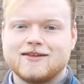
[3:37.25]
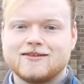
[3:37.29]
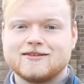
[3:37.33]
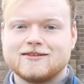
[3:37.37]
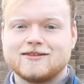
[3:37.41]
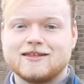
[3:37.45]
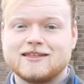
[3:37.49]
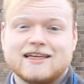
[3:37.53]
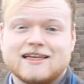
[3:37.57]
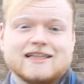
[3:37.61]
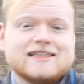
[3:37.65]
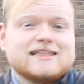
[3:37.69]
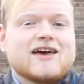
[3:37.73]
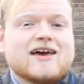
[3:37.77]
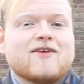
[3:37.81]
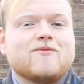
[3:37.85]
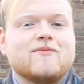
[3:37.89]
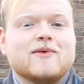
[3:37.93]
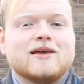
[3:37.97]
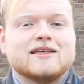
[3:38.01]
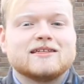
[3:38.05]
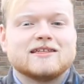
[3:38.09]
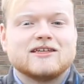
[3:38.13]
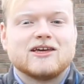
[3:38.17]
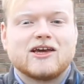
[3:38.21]
The CCF
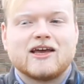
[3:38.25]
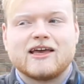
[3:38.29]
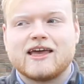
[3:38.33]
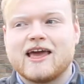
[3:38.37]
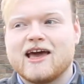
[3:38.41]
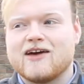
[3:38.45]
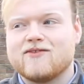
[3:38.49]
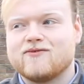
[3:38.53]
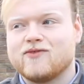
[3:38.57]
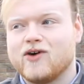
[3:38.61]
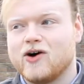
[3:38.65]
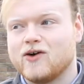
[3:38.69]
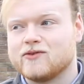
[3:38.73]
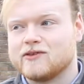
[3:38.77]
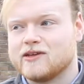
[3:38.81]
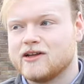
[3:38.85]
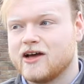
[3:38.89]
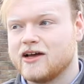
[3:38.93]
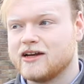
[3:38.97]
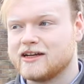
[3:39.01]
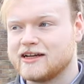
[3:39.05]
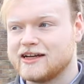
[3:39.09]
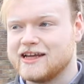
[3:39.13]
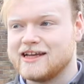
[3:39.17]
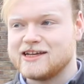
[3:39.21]
means that you can get involved in
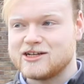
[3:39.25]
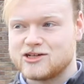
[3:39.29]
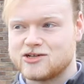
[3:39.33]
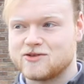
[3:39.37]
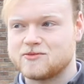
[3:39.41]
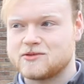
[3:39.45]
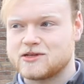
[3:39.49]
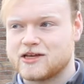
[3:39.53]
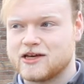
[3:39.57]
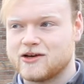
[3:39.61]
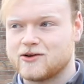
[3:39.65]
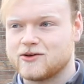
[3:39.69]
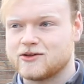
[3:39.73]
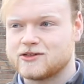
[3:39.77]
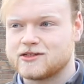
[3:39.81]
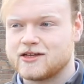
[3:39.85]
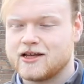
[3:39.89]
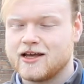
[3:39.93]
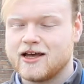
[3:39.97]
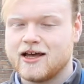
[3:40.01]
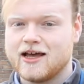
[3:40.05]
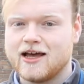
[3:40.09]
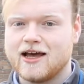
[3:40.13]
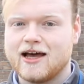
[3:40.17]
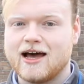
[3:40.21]
learning leadership skills
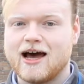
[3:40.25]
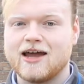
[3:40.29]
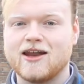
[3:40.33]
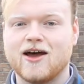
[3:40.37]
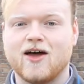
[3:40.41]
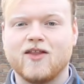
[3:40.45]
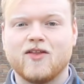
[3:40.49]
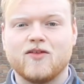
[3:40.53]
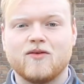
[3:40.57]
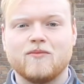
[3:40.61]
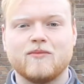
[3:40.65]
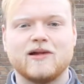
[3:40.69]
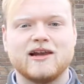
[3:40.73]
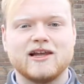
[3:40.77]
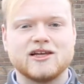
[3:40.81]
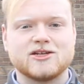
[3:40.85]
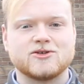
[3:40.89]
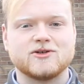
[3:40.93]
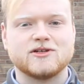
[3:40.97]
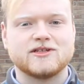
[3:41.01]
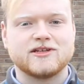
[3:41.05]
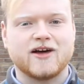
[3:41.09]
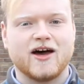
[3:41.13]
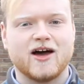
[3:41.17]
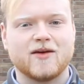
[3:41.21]
and other
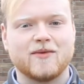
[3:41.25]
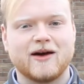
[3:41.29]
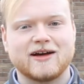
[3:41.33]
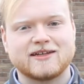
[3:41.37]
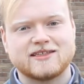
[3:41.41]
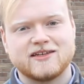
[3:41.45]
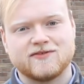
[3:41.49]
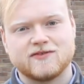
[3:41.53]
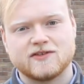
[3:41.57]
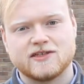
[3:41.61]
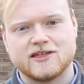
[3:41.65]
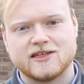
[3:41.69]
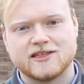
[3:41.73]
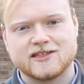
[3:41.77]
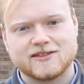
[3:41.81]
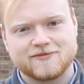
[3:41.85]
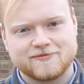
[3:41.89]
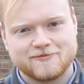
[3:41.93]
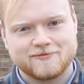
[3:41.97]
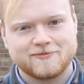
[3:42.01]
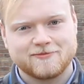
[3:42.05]
military type activities.